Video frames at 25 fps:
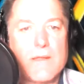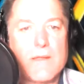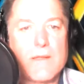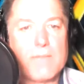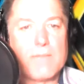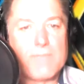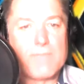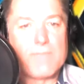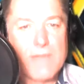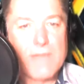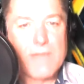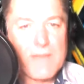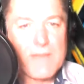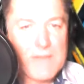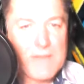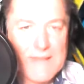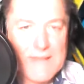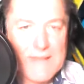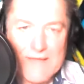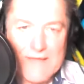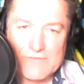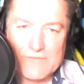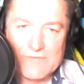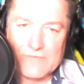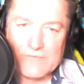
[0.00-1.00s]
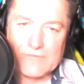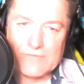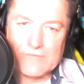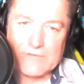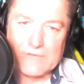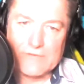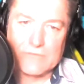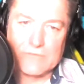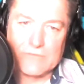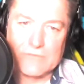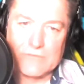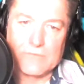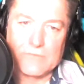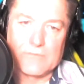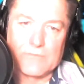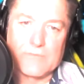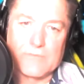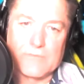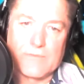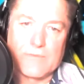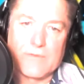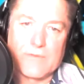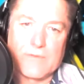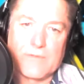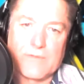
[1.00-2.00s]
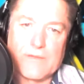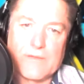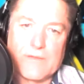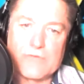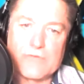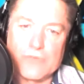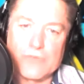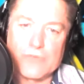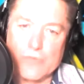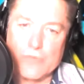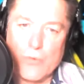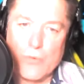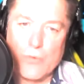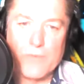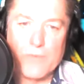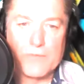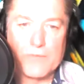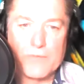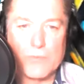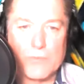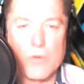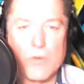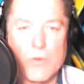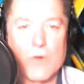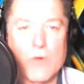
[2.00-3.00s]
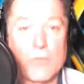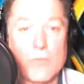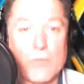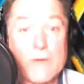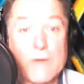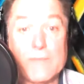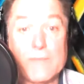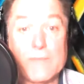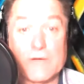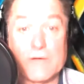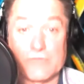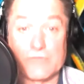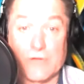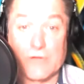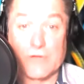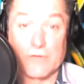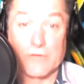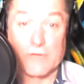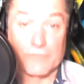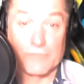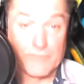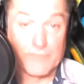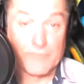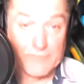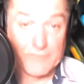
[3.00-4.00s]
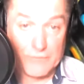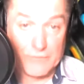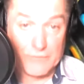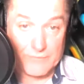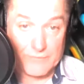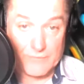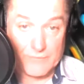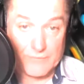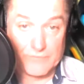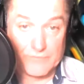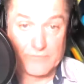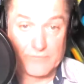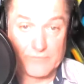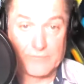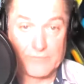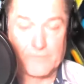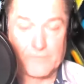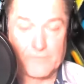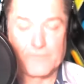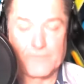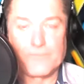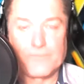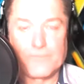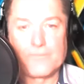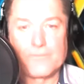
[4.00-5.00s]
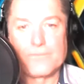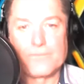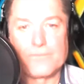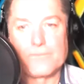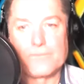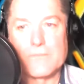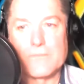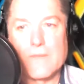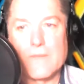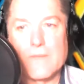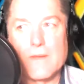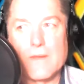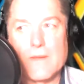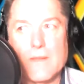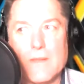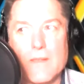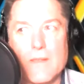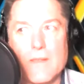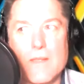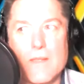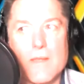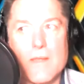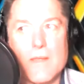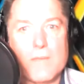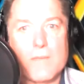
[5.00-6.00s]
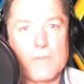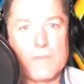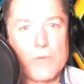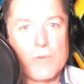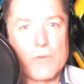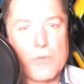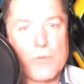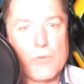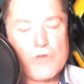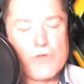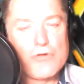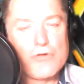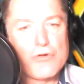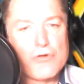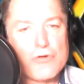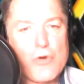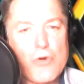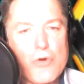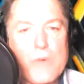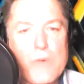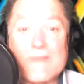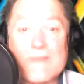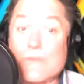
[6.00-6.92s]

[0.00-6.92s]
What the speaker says: Maybe that's a signal that you're going the wrong way, my child, from the universe. But when you're going